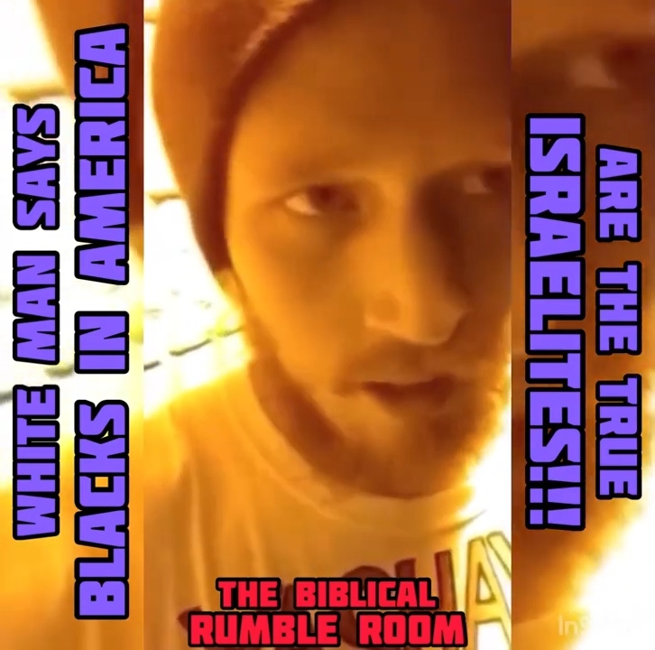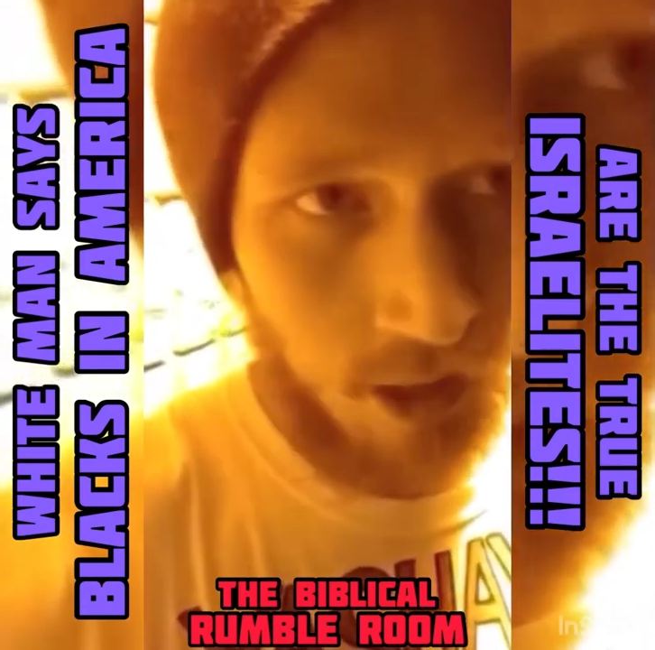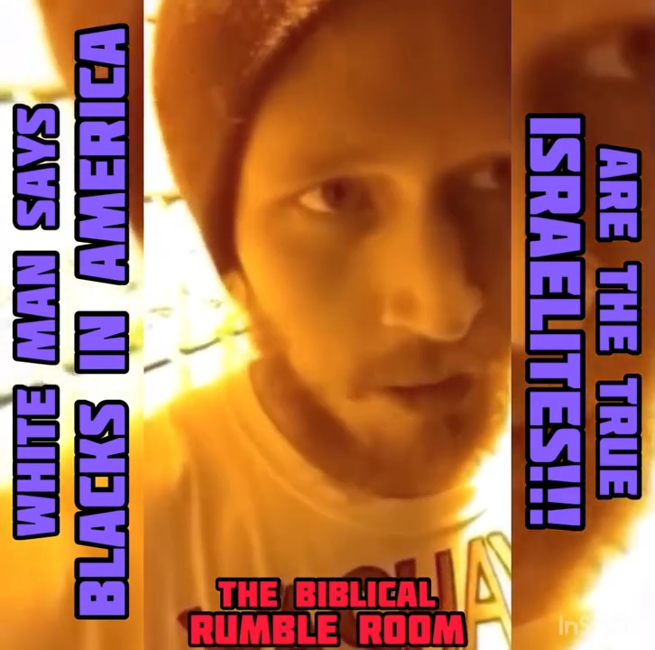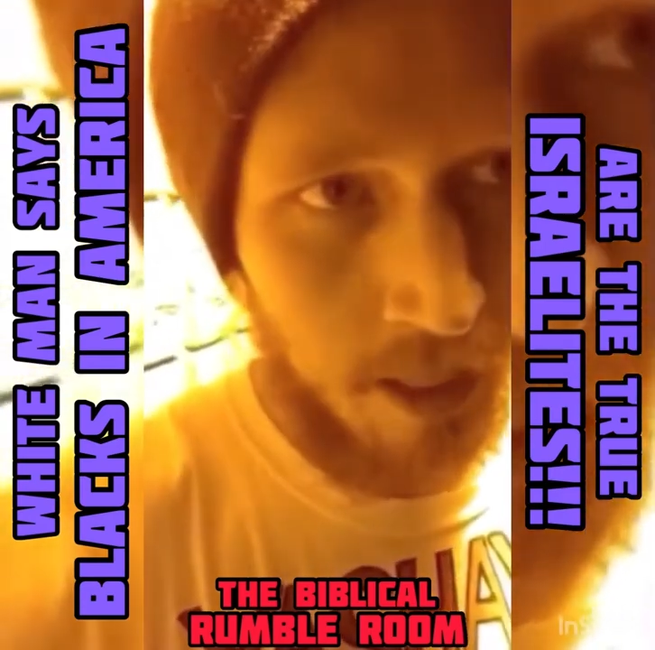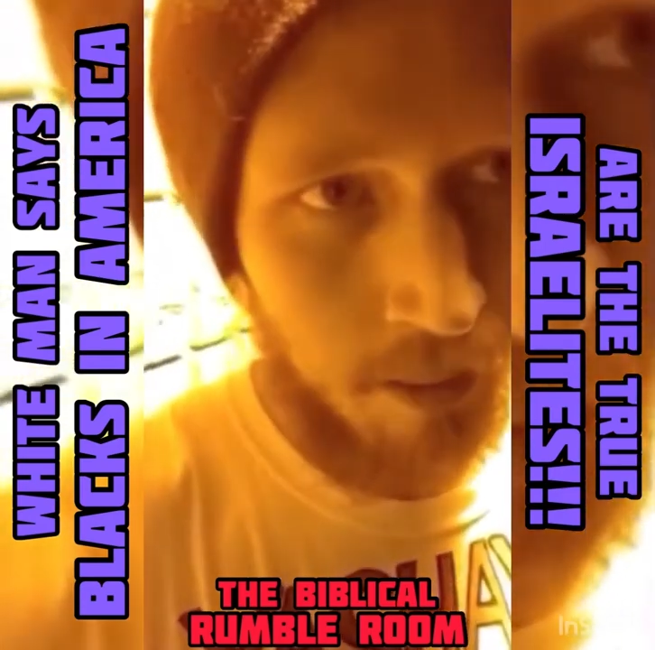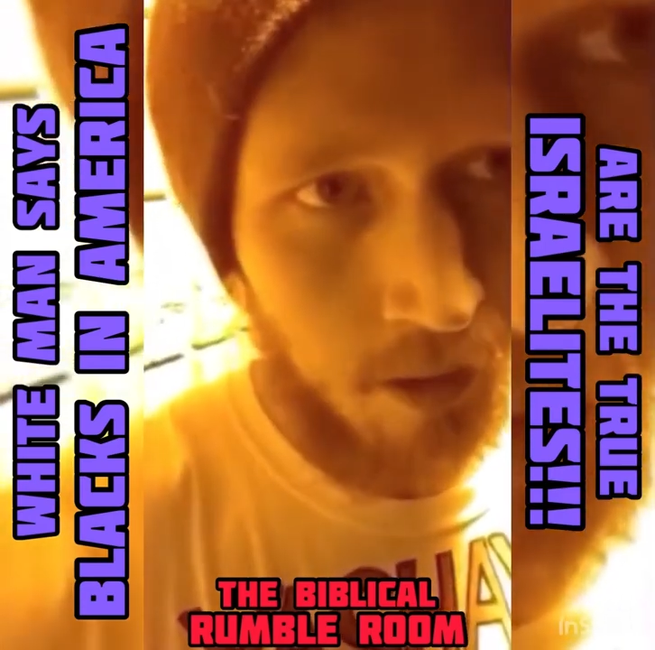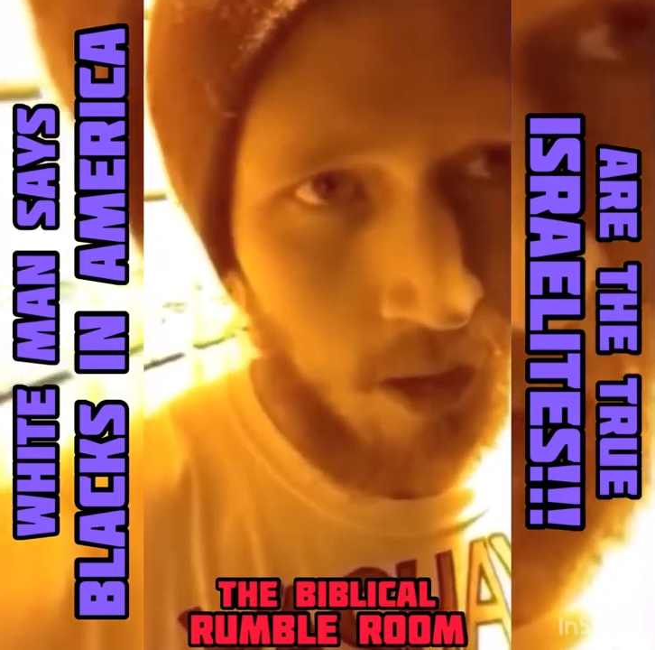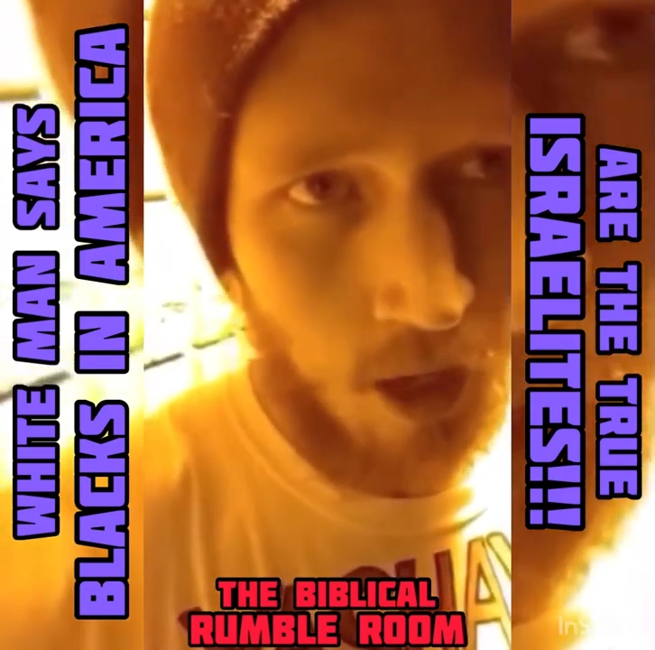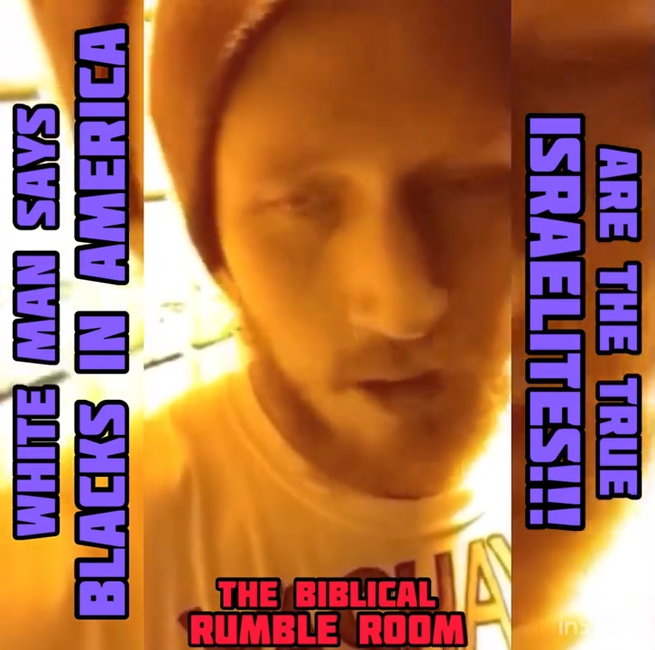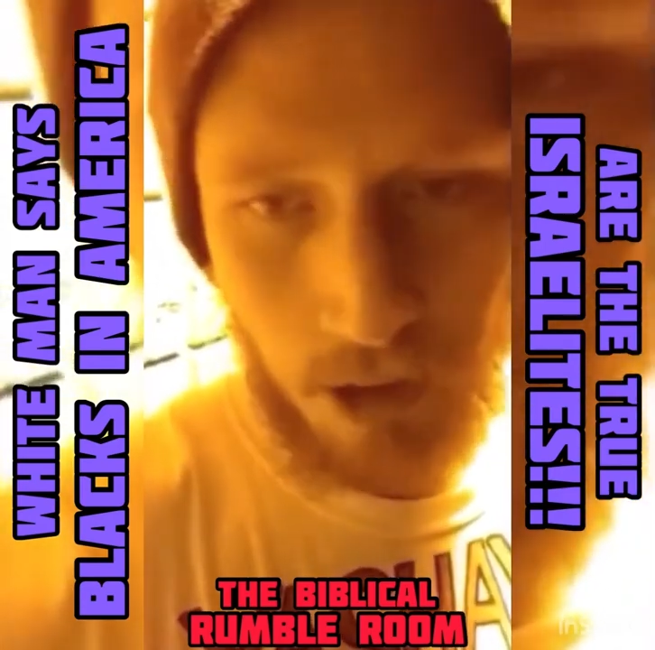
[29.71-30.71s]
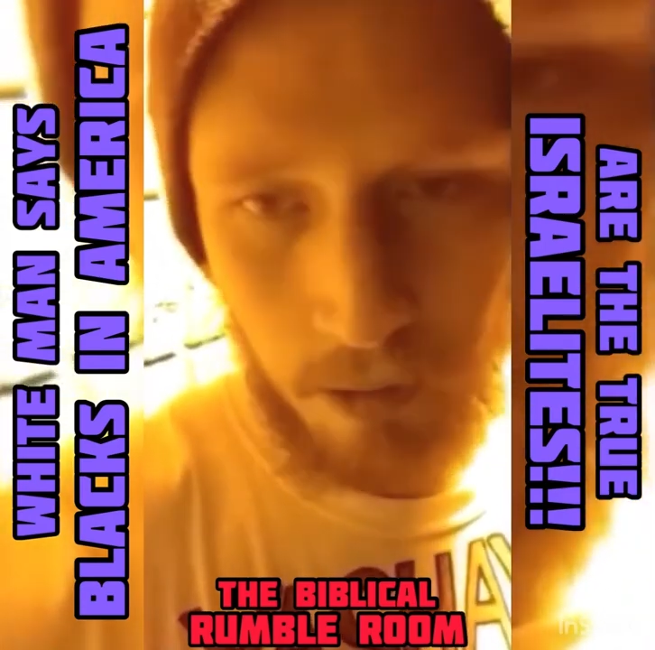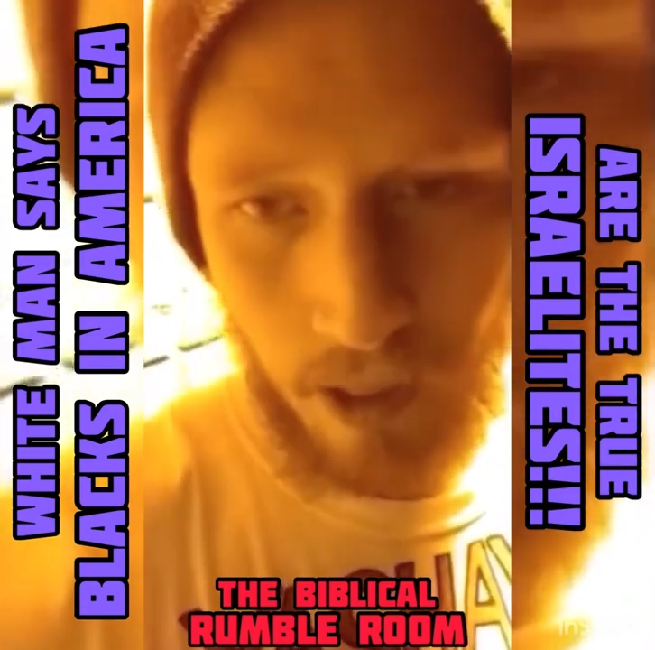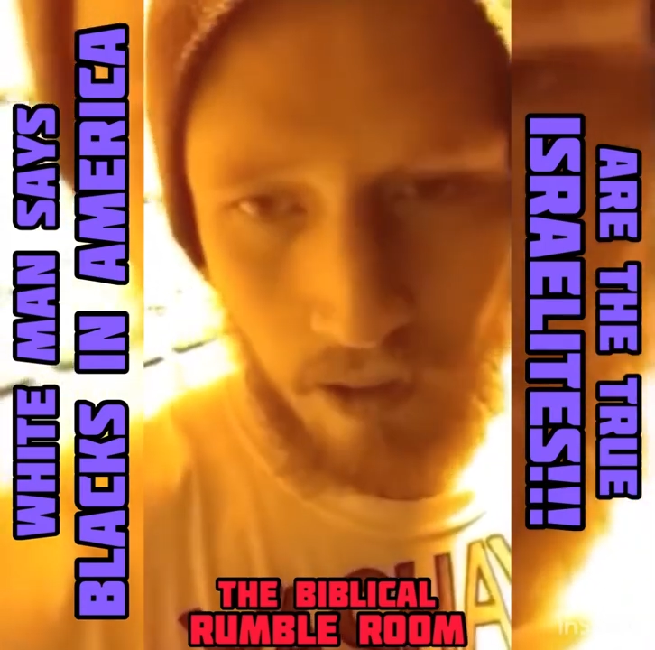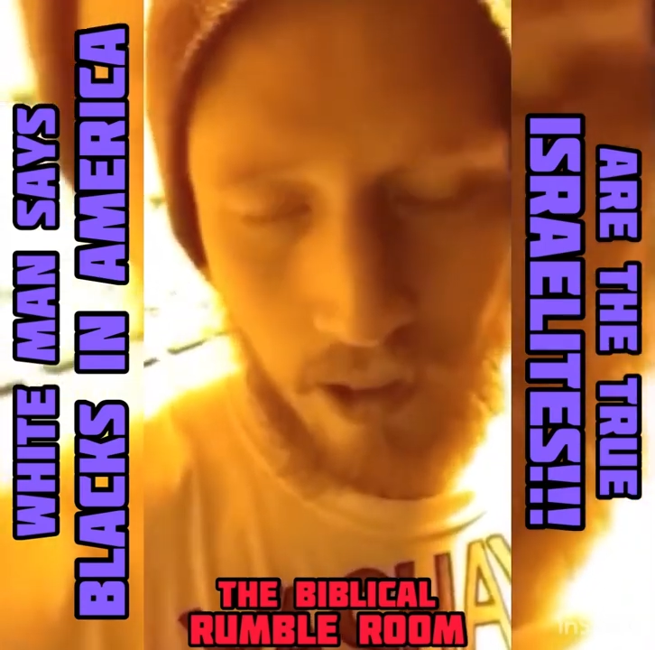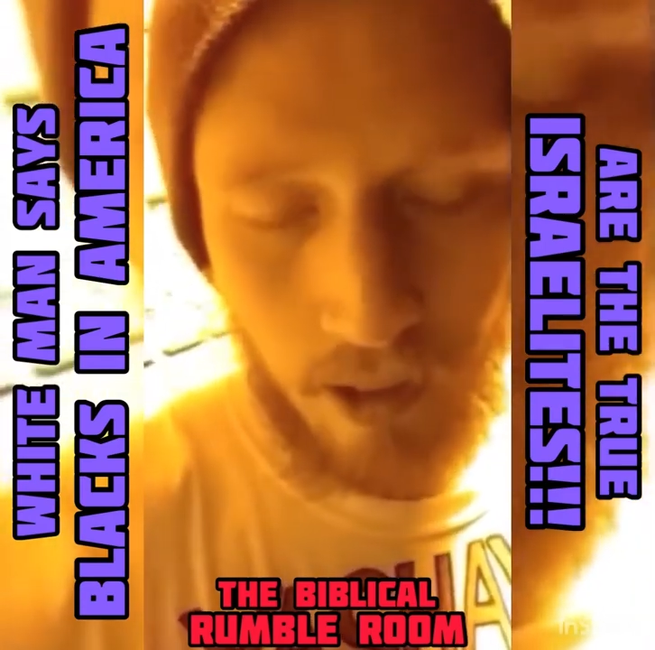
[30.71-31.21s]
those people are
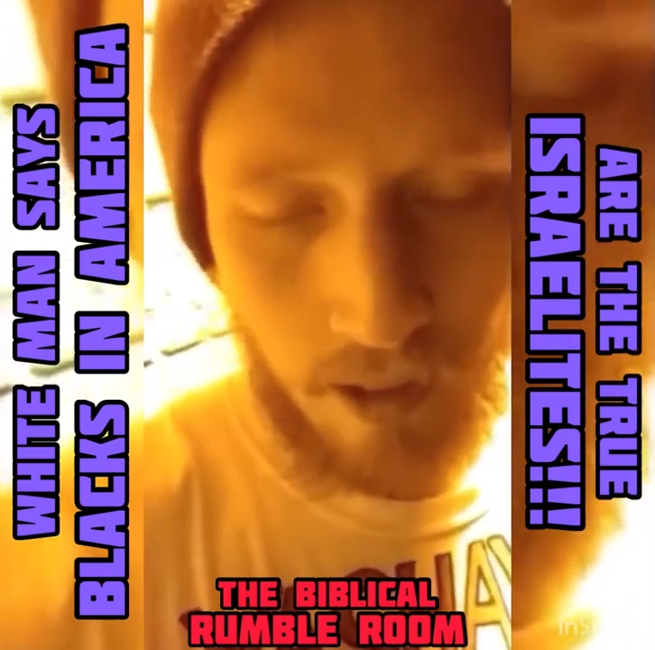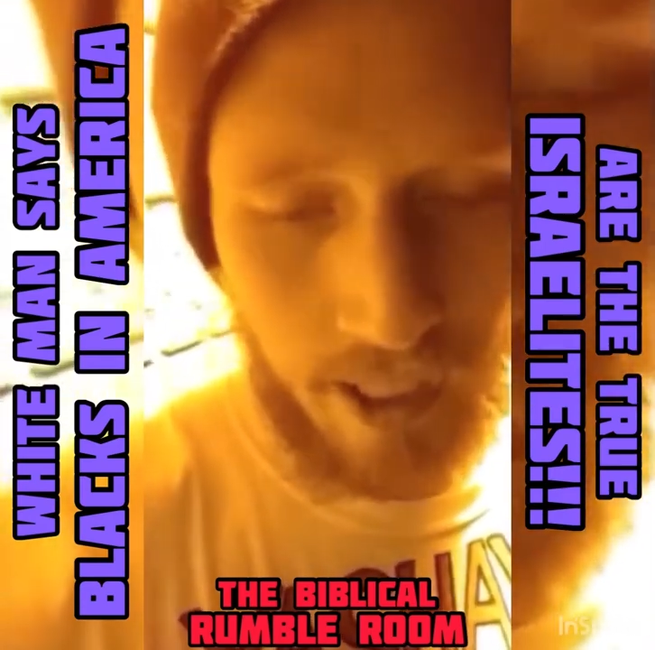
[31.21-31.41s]
superior,